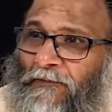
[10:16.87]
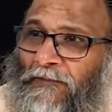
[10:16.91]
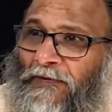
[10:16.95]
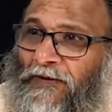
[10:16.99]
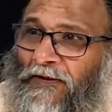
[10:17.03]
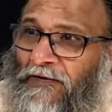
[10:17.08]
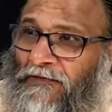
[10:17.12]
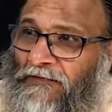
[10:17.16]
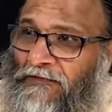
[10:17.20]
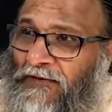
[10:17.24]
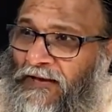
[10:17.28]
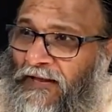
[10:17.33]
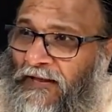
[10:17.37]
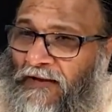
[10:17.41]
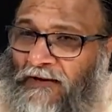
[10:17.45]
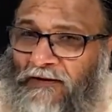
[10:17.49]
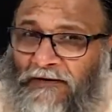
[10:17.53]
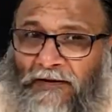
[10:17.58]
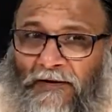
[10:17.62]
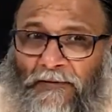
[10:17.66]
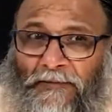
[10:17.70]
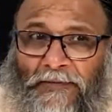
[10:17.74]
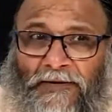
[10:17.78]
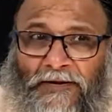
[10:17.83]
Behaves like
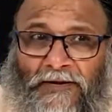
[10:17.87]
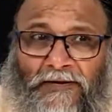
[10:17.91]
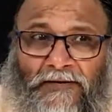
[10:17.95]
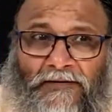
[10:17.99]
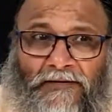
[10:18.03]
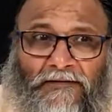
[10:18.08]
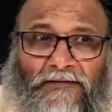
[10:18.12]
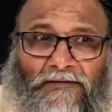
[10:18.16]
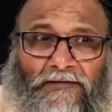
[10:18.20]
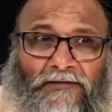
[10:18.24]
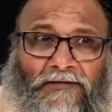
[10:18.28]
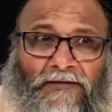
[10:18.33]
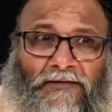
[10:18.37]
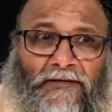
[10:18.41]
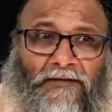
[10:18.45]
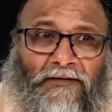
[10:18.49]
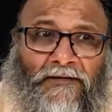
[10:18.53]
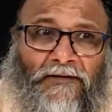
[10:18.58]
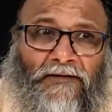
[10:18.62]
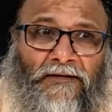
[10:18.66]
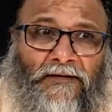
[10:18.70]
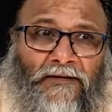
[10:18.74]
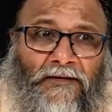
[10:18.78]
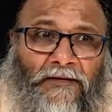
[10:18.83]
other beings
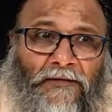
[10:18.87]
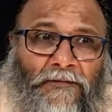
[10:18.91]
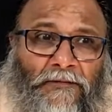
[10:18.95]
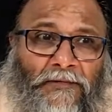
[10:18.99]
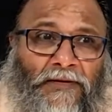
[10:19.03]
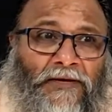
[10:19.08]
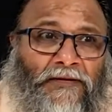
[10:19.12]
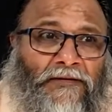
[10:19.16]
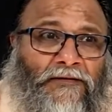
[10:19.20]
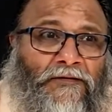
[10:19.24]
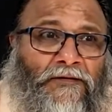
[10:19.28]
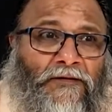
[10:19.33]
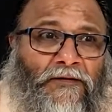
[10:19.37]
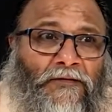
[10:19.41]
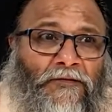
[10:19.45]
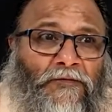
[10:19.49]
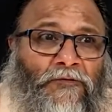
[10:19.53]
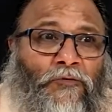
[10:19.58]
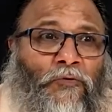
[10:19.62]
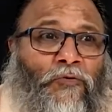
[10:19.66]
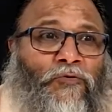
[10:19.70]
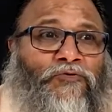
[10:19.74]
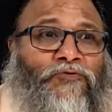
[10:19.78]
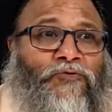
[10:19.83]
means
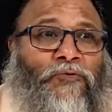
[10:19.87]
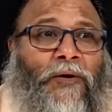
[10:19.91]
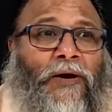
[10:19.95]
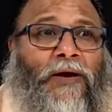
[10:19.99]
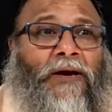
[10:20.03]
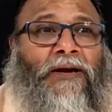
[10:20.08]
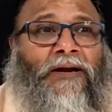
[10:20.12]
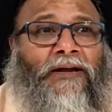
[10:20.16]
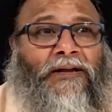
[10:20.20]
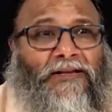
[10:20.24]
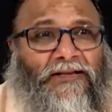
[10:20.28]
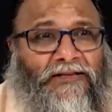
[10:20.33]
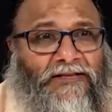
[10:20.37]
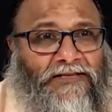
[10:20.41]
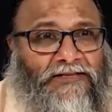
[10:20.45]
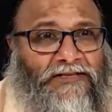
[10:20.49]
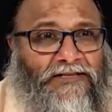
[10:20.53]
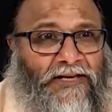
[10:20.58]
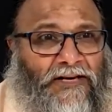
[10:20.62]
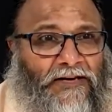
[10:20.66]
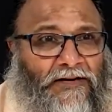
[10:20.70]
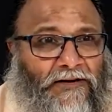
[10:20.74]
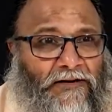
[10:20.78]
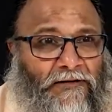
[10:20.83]
those who are
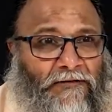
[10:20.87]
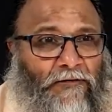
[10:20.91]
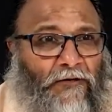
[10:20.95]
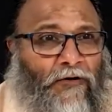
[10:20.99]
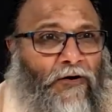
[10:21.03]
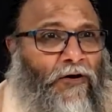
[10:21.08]
instinctive.